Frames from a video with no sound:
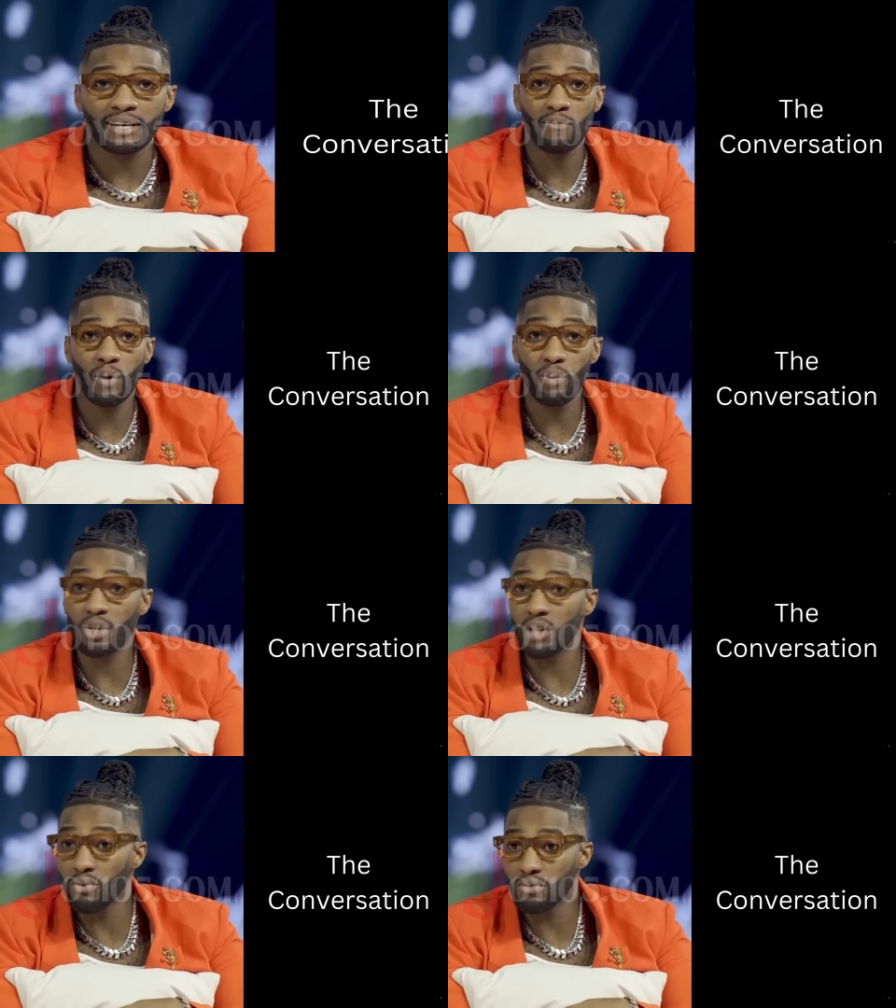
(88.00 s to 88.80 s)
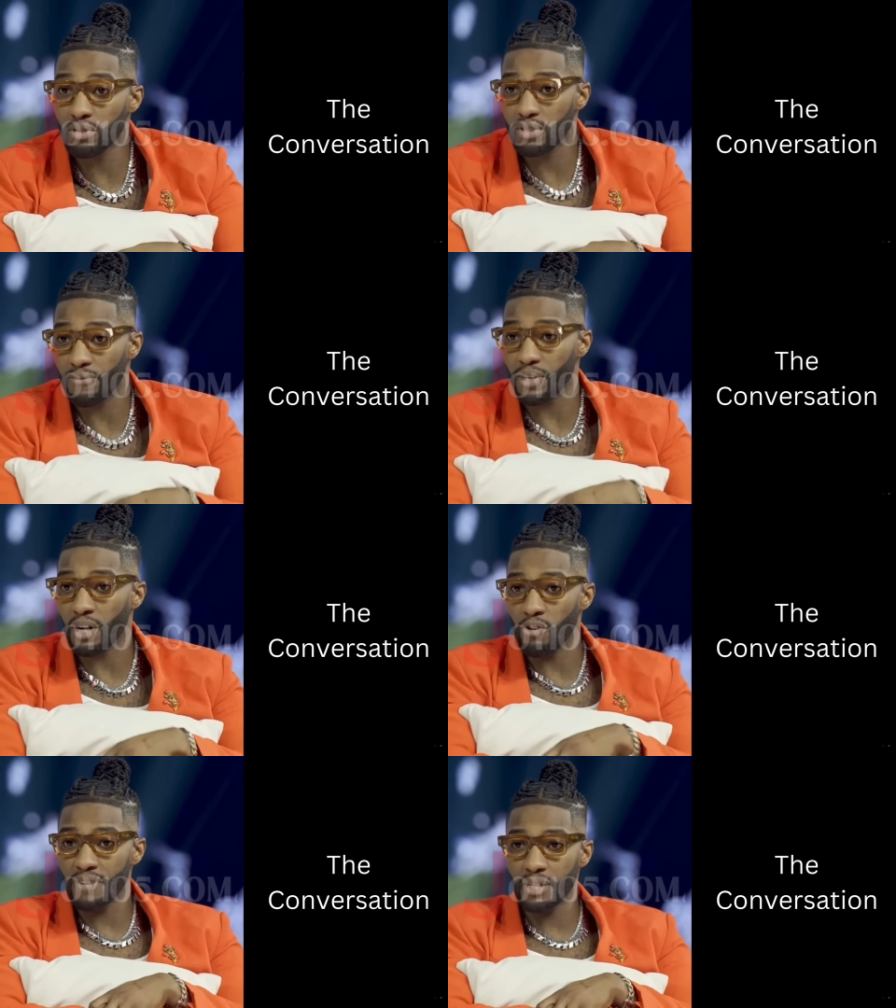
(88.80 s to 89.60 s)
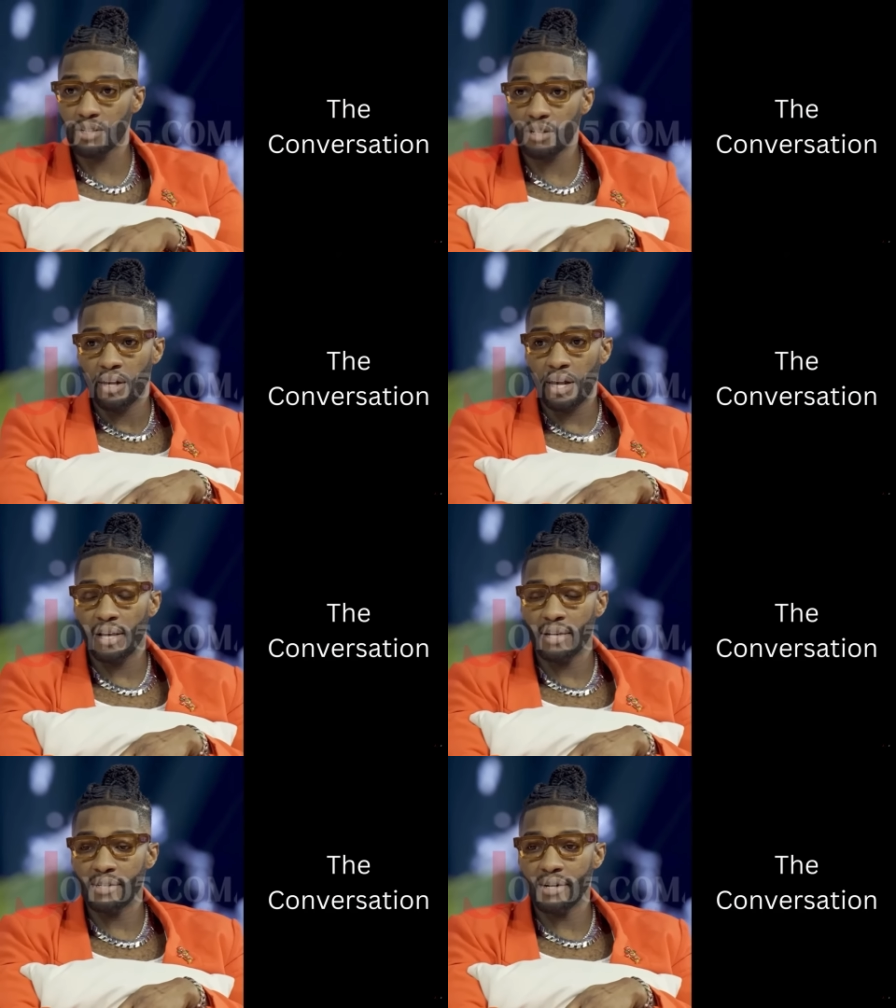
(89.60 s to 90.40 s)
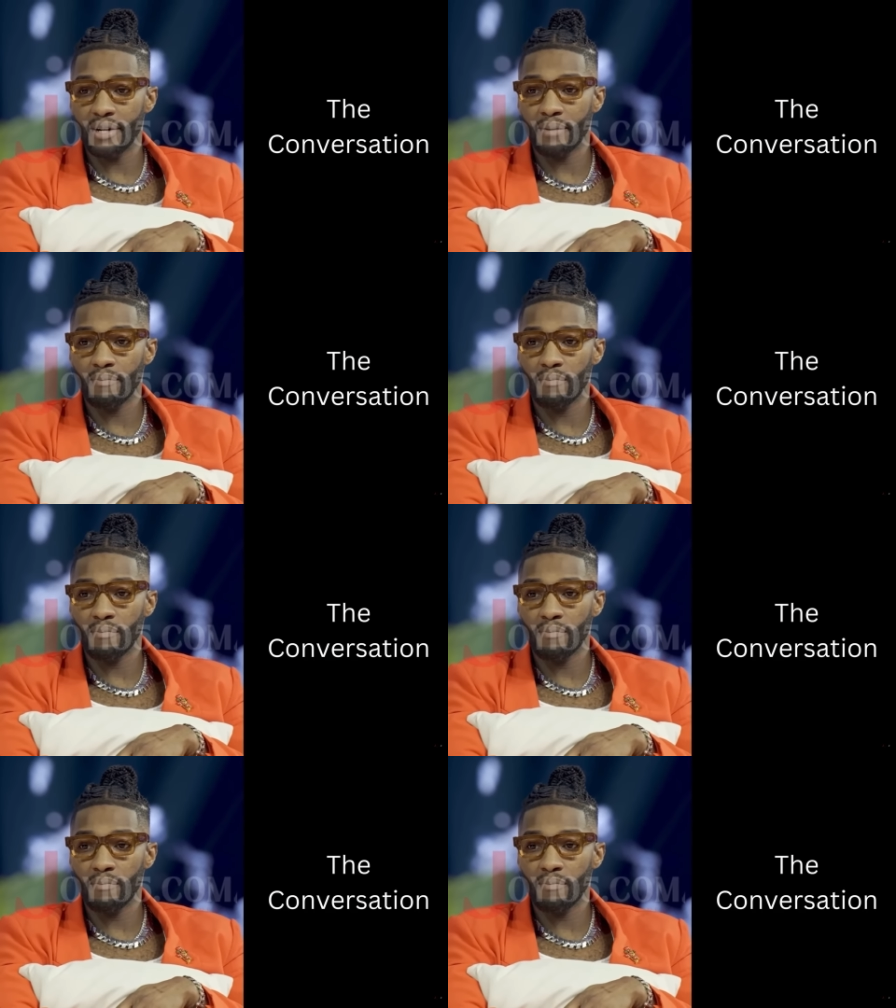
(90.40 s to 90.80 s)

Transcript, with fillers: Um, we were closed for COVID and um,